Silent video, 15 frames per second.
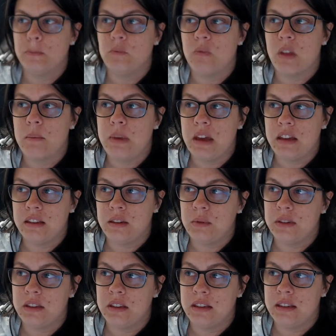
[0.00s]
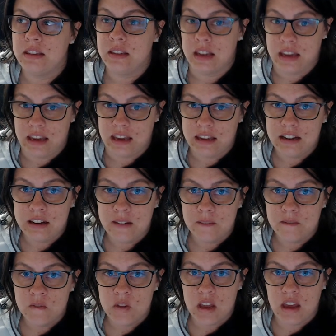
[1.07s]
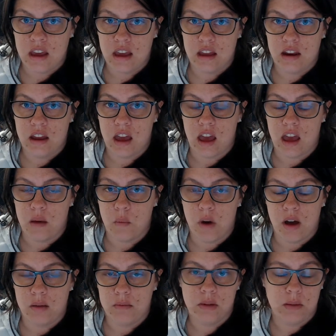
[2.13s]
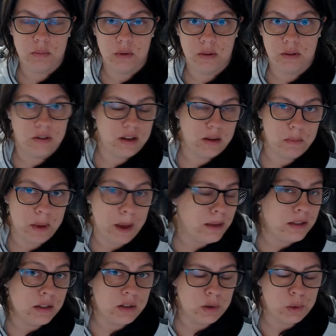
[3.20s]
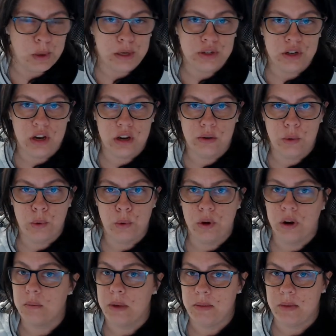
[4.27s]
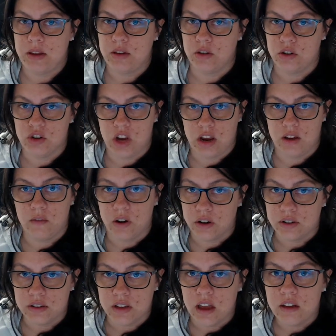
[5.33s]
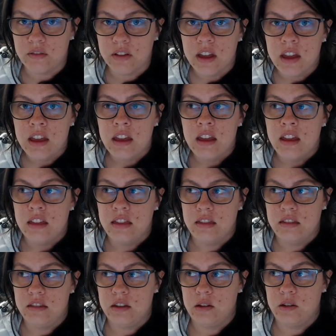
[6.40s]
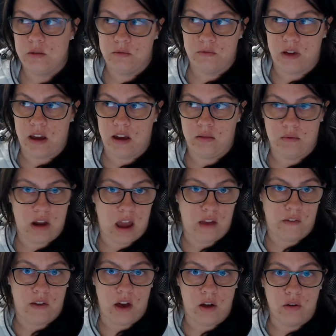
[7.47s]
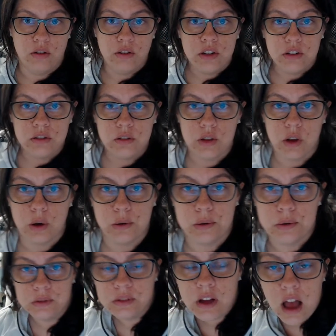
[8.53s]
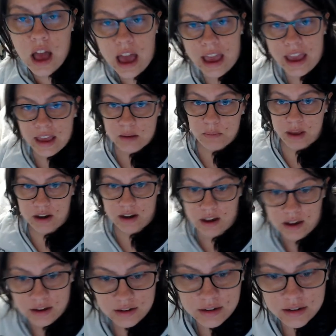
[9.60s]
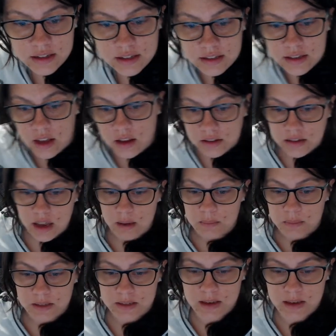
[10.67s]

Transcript: because it was insane. And I want people in my situation who are maybe searching for stuff to find what I found. So I had been on Cellcept